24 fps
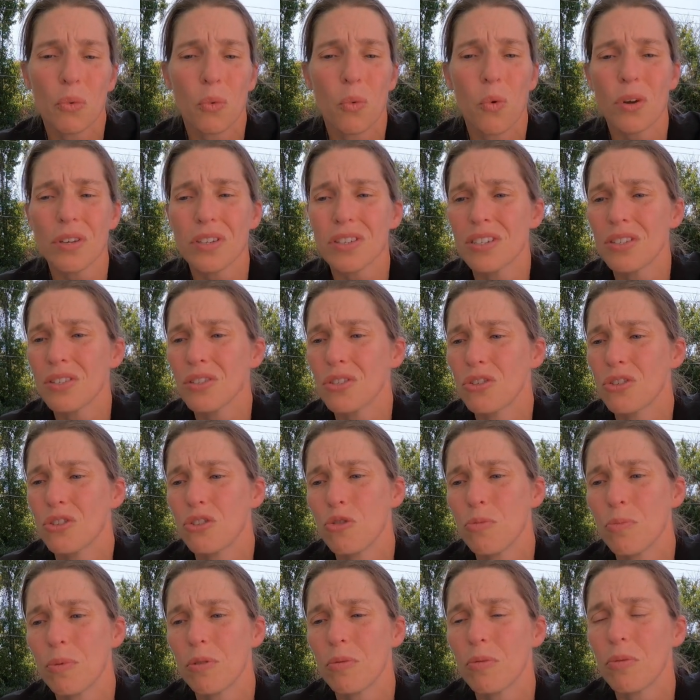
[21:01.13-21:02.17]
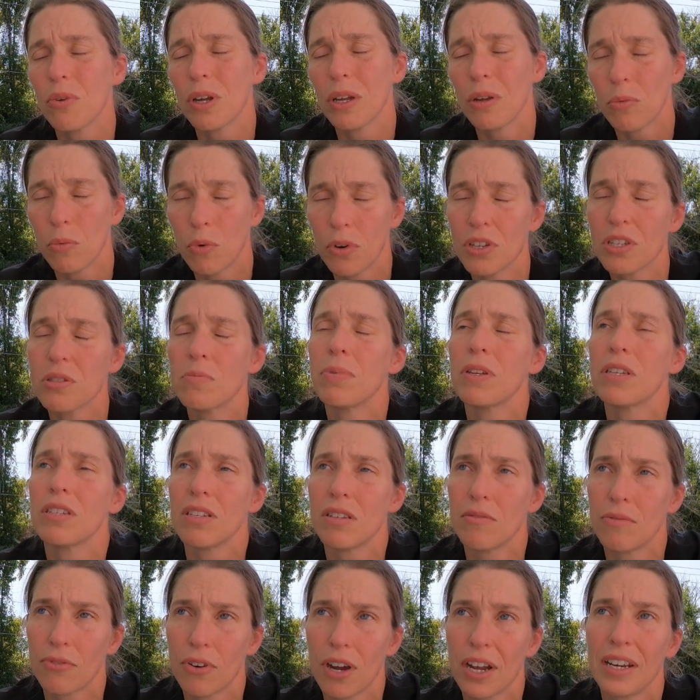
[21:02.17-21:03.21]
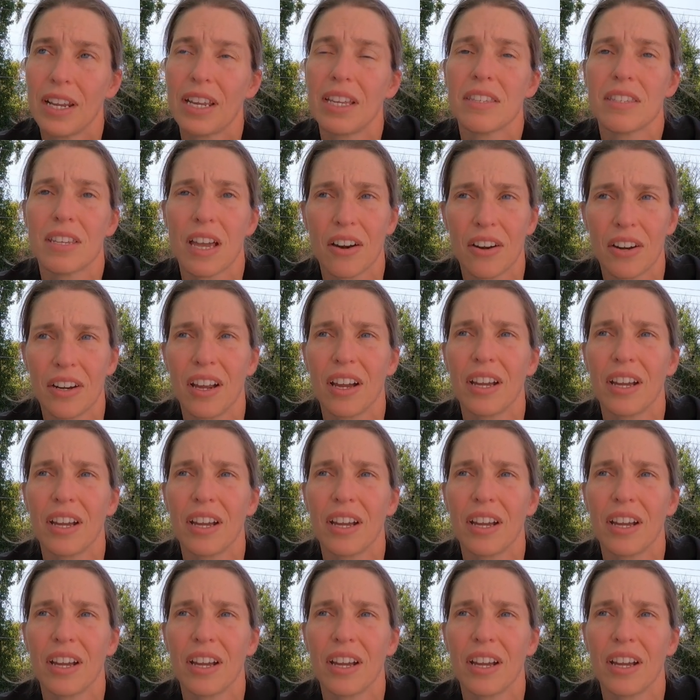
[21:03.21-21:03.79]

Wasn't super, it was busy Friday and Saturday